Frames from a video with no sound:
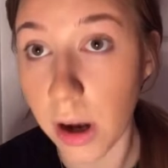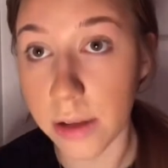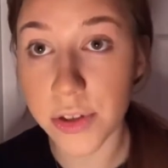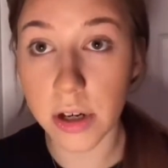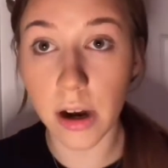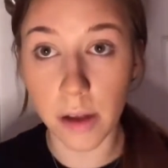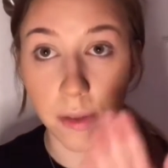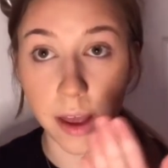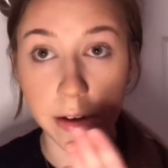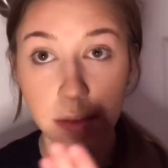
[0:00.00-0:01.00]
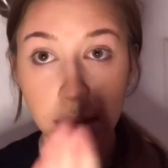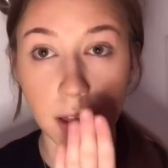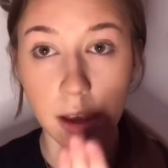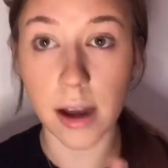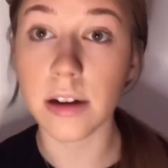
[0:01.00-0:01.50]
bronzer on the end of
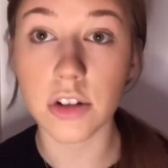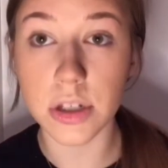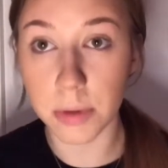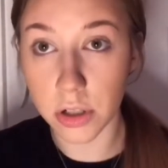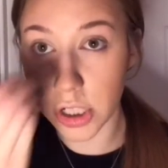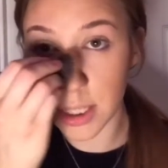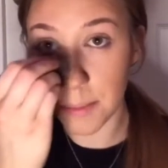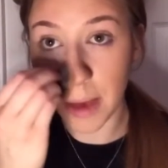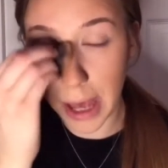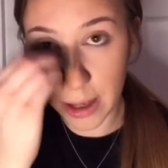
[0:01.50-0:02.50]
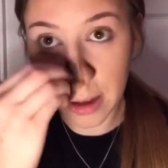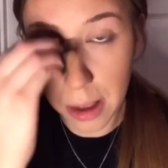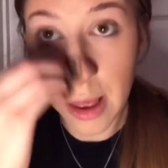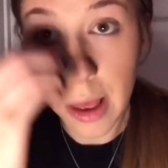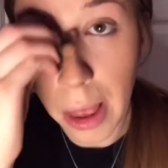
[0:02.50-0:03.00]
it, it kind of just pushes it
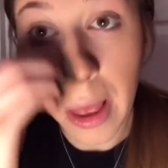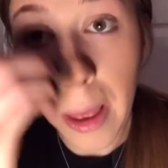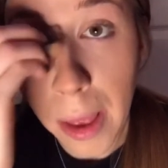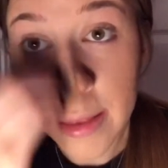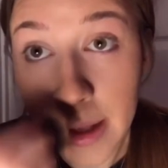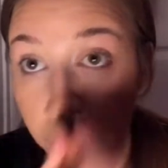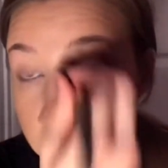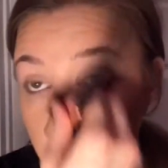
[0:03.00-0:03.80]
back. And then